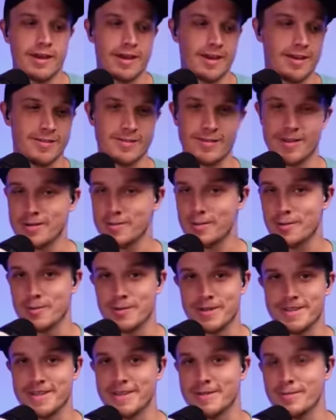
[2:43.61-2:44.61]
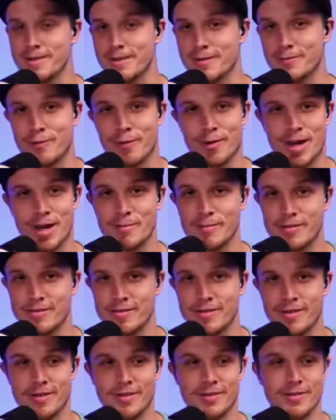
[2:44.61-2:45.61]
And so that's what we did. We did four
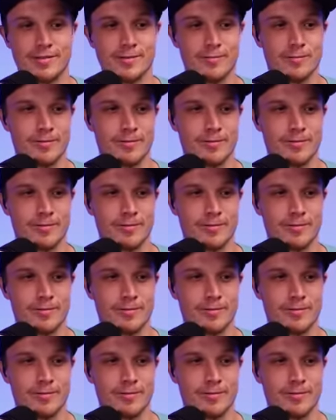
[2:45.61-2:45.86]
episodes.